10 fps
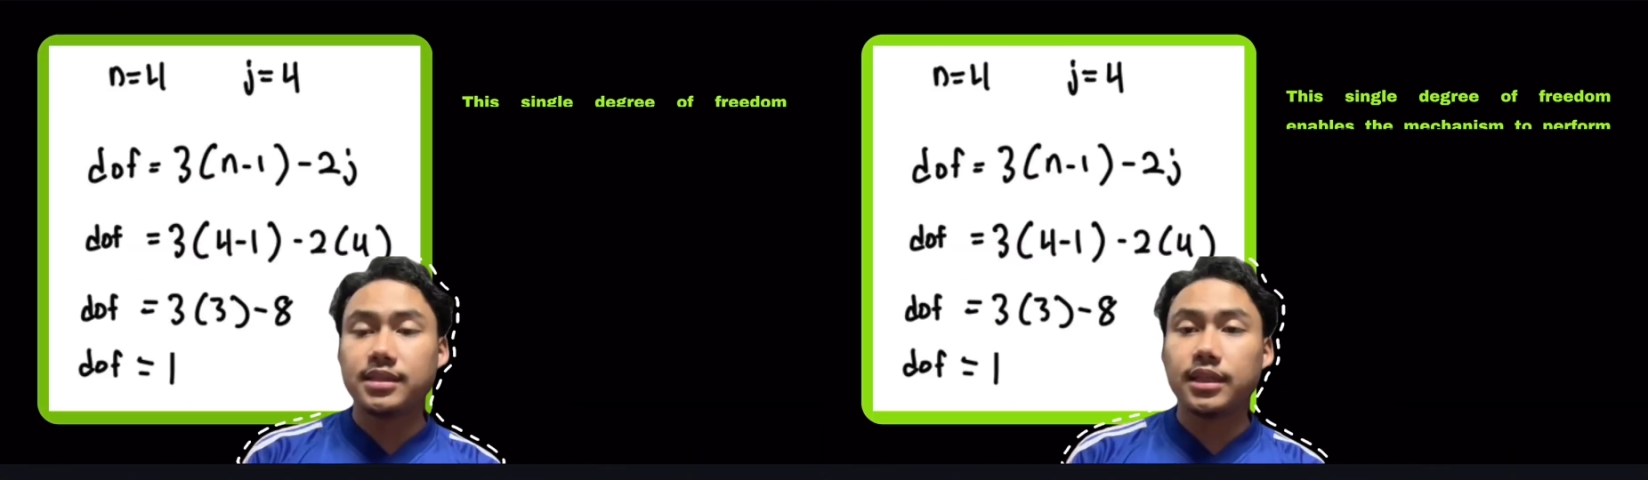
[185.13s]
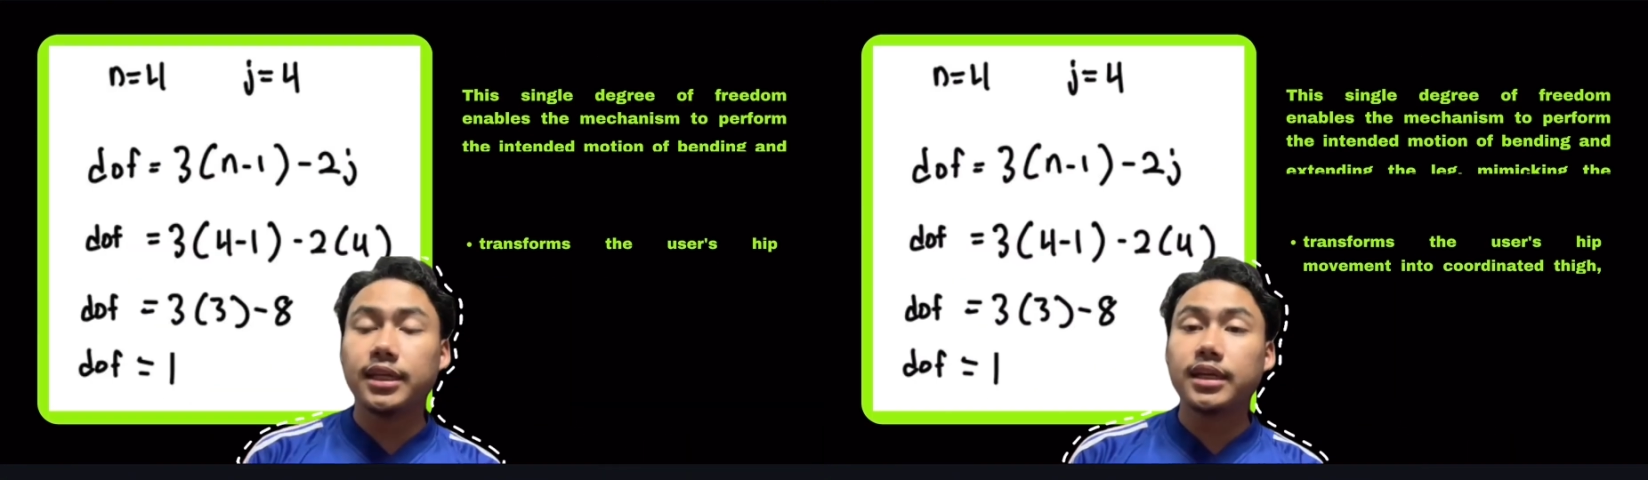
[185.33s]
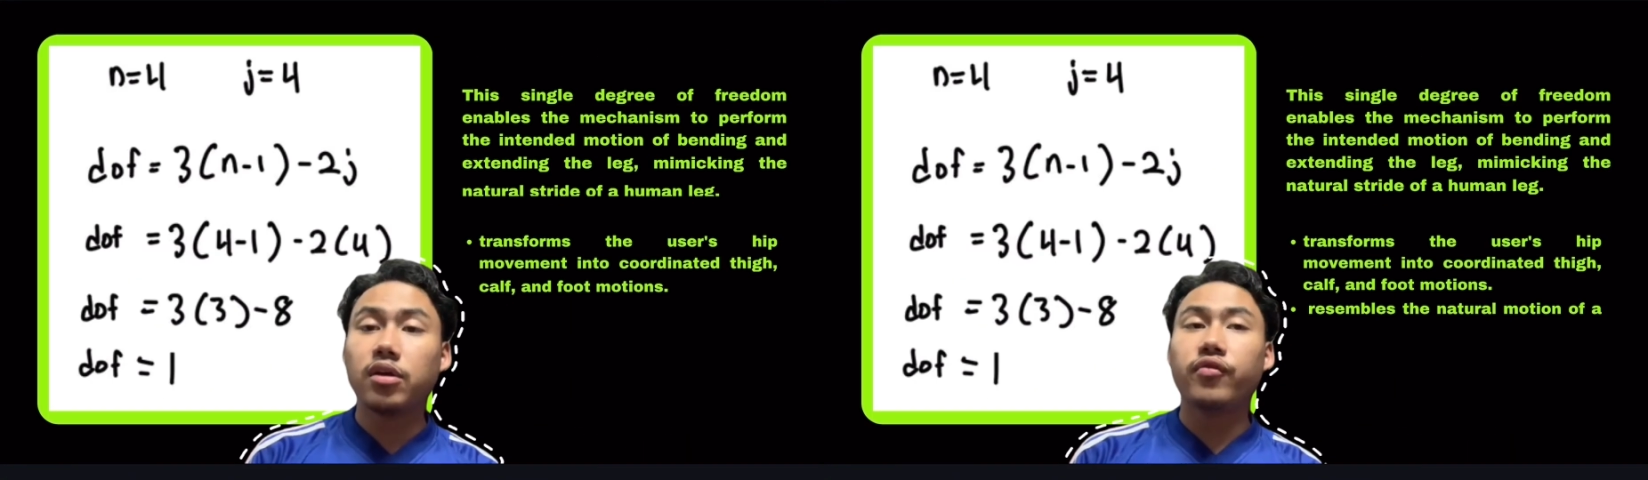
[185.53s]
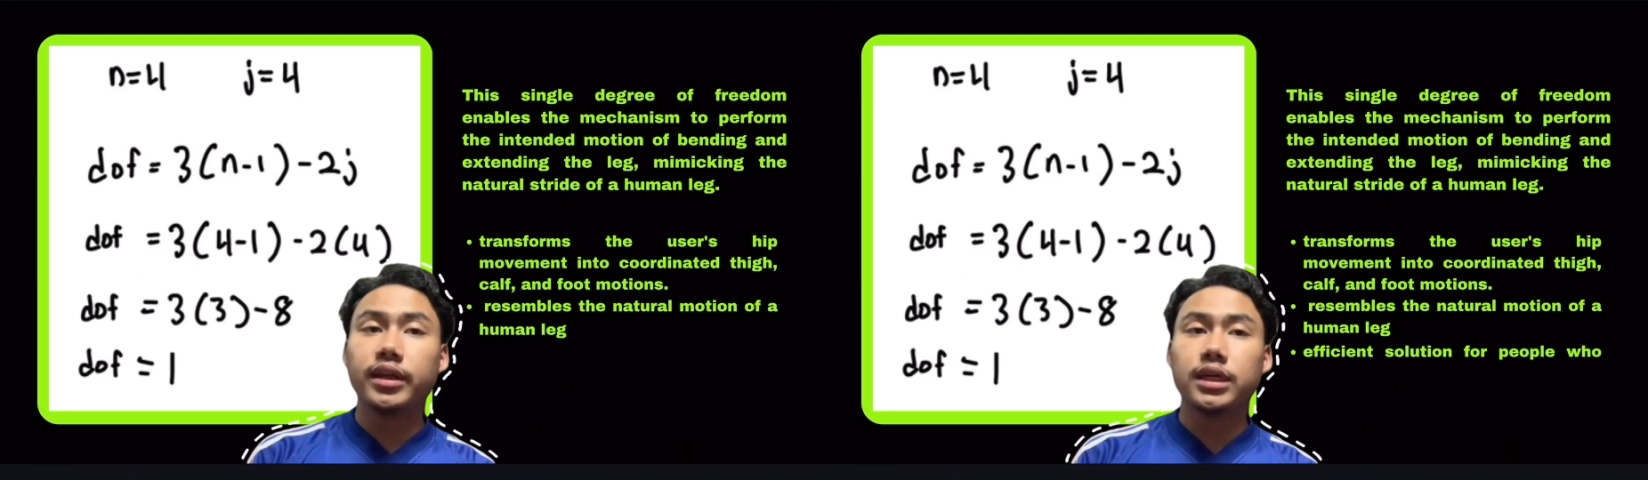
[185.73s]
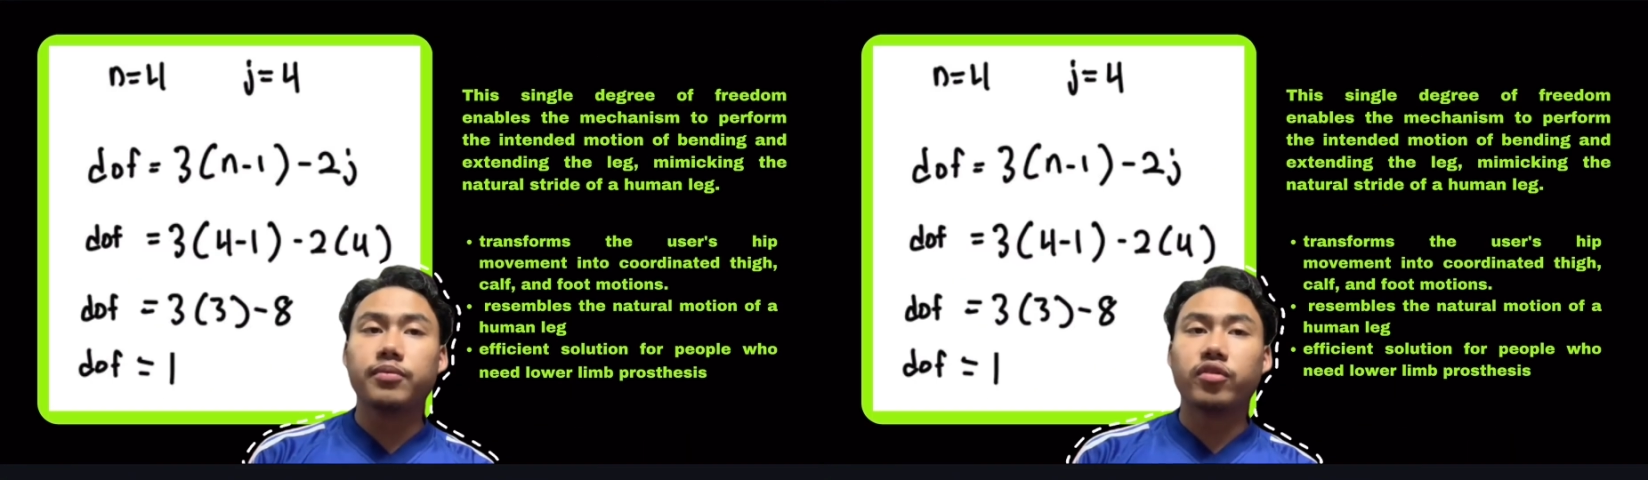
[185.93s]
the degree of
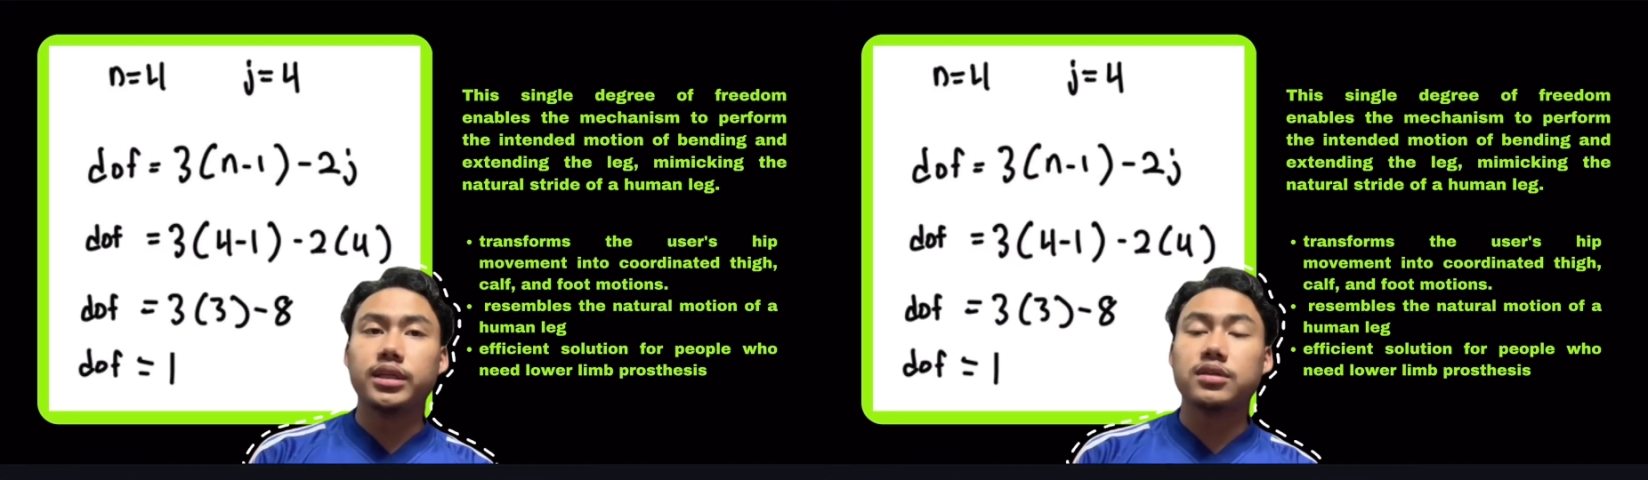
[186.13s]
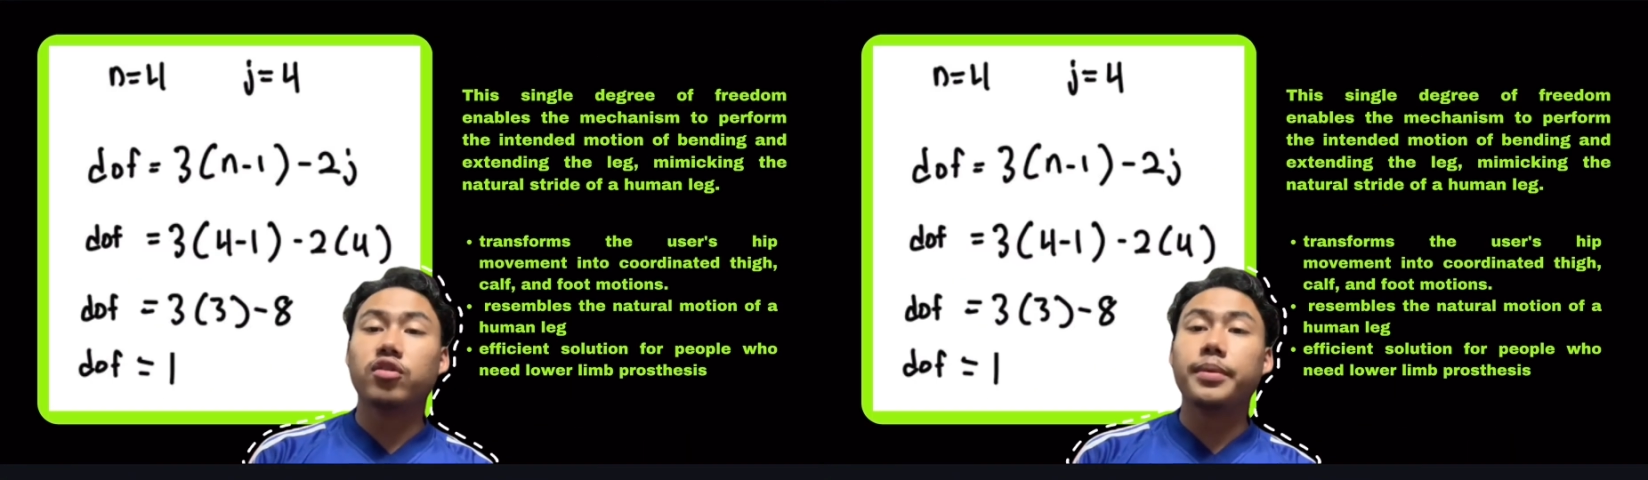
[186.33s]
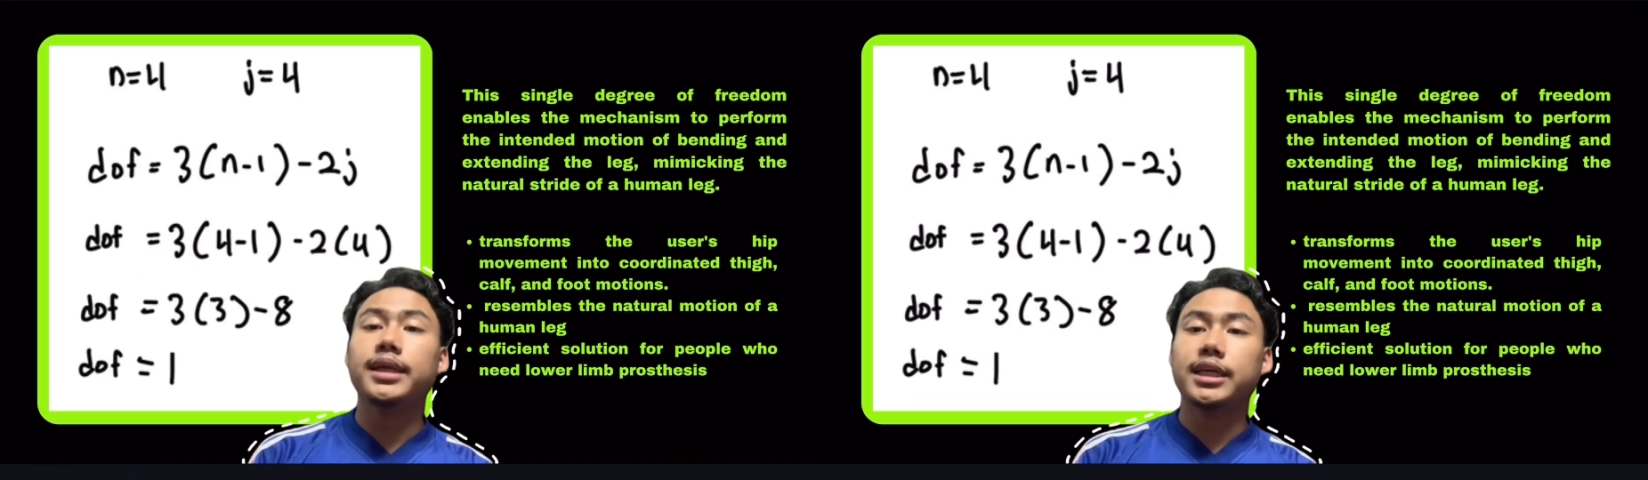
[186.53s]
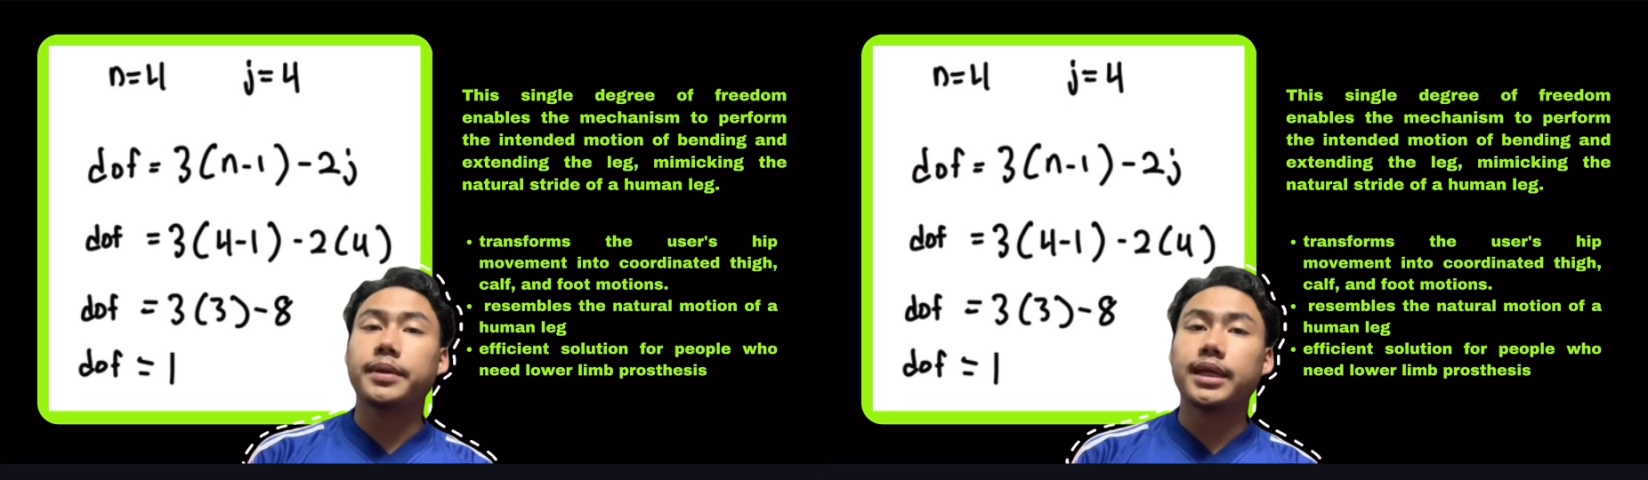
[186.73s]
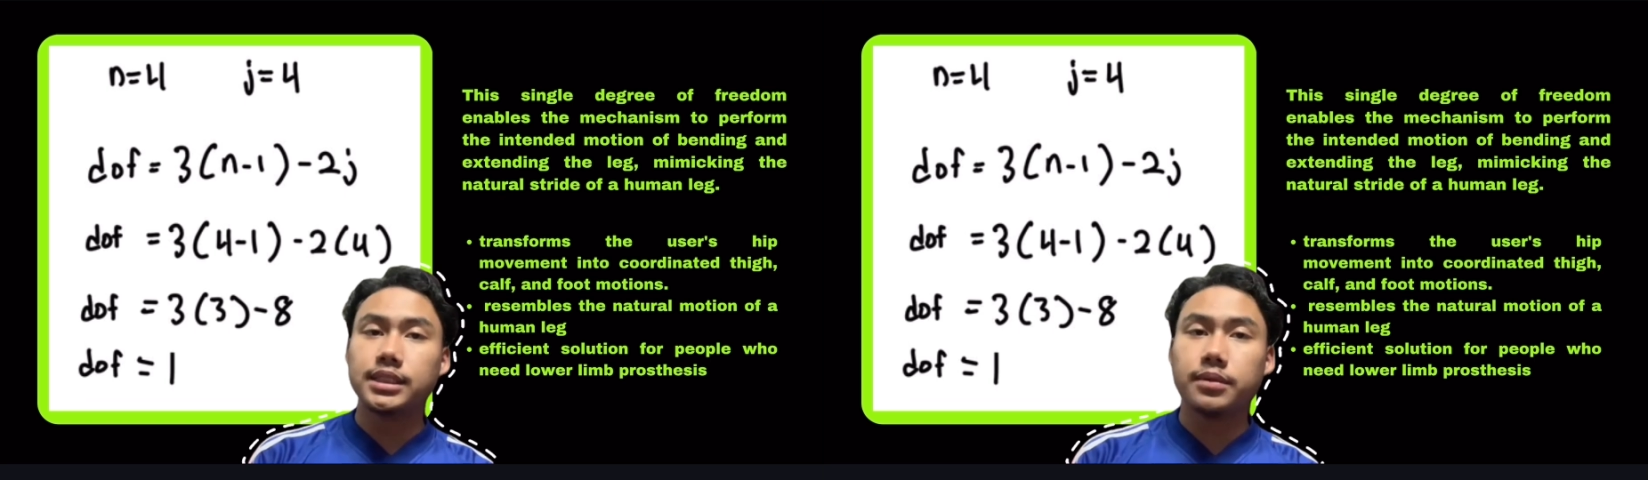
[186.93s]
freedom for this 4-bar linkage
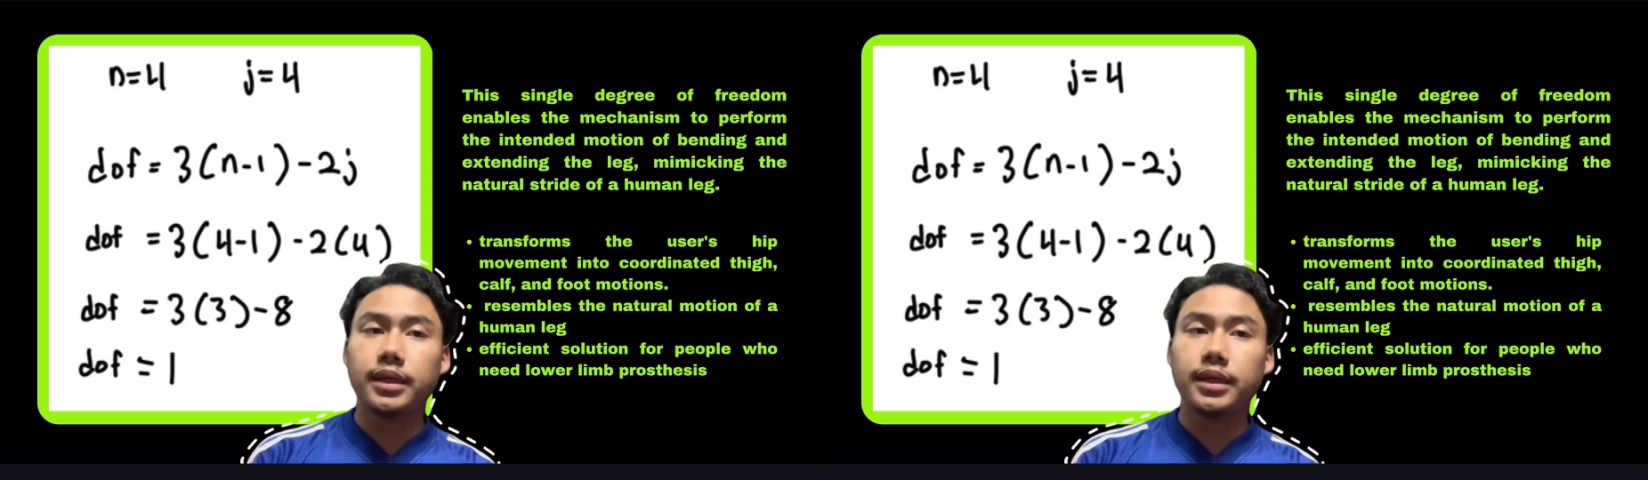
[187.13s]
mechanism